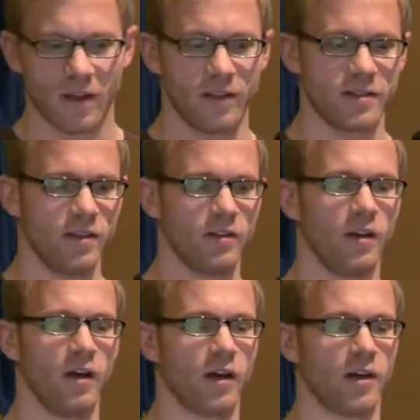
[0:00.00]
That's it.
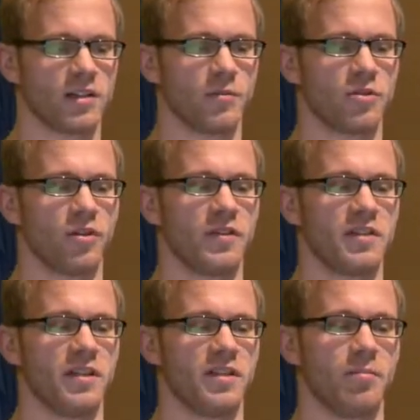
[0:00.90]
Customer
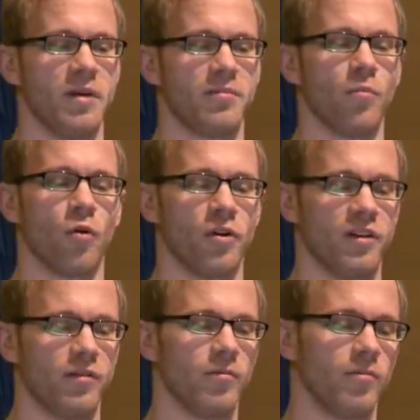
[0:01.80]
service is a bit more
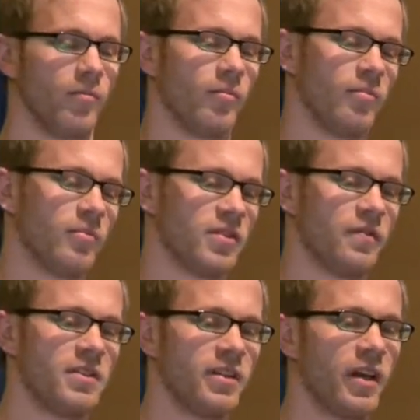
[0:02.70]

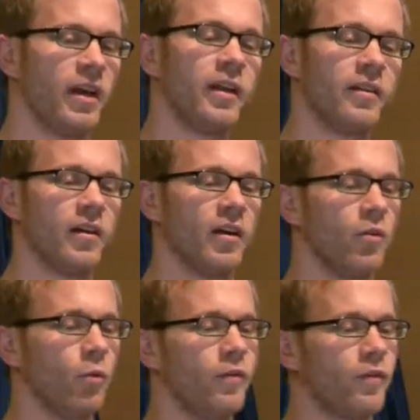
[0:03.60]
sophisticated.
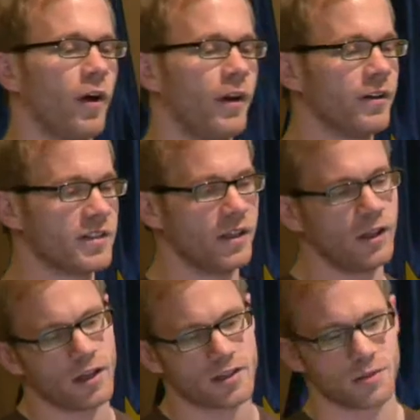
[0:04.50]
We find a single
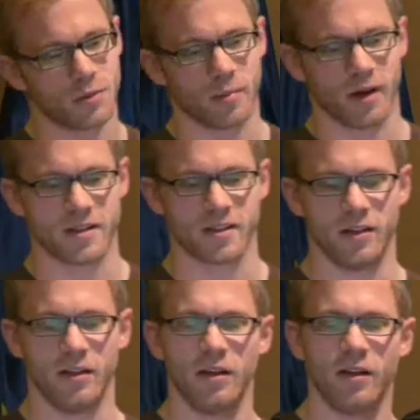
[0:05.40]
customer by its
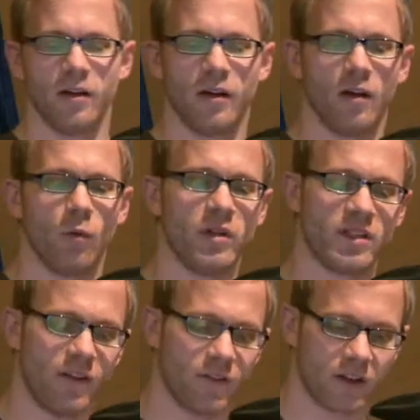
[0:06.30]
ID. We
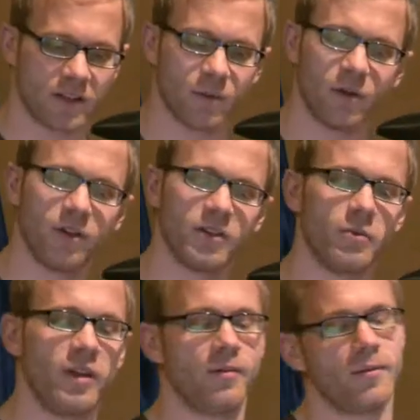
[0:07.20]
save customers.
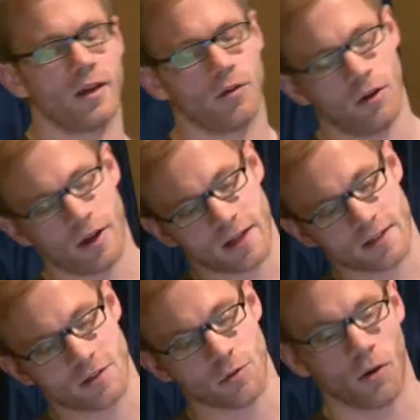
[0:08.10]
We get all
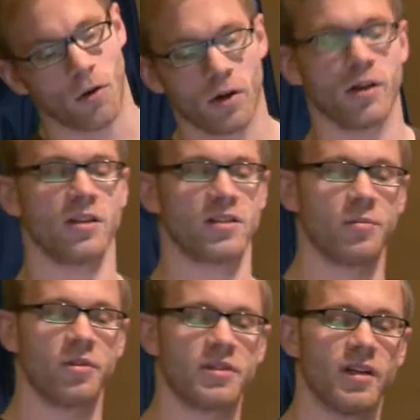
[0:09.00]
access to all
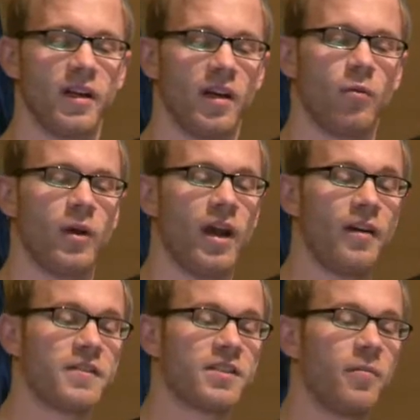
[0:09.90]
customers. We
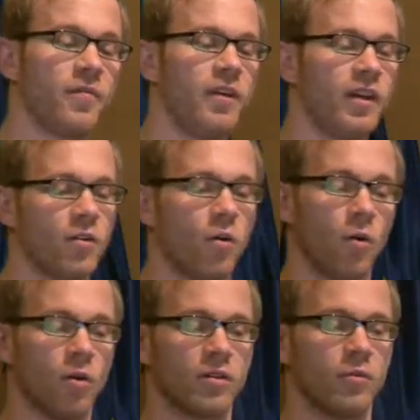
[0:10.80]
have something
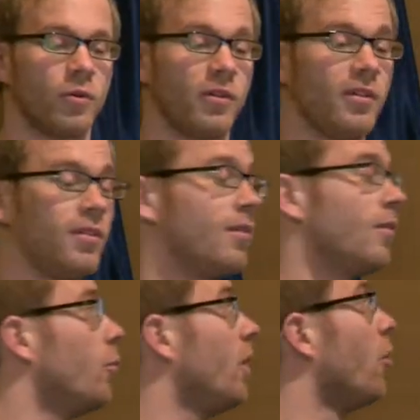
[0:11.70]
called what
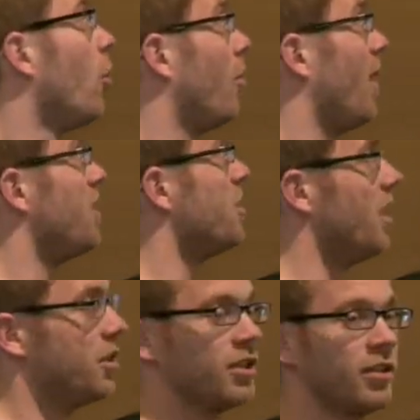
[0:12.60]
we call
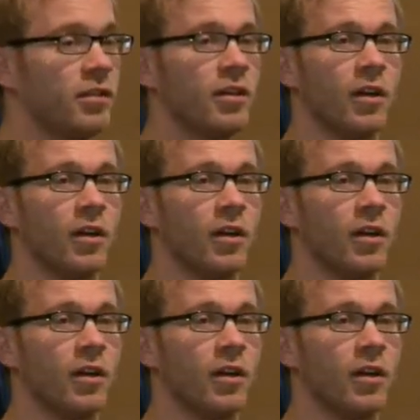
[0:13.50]
pagination.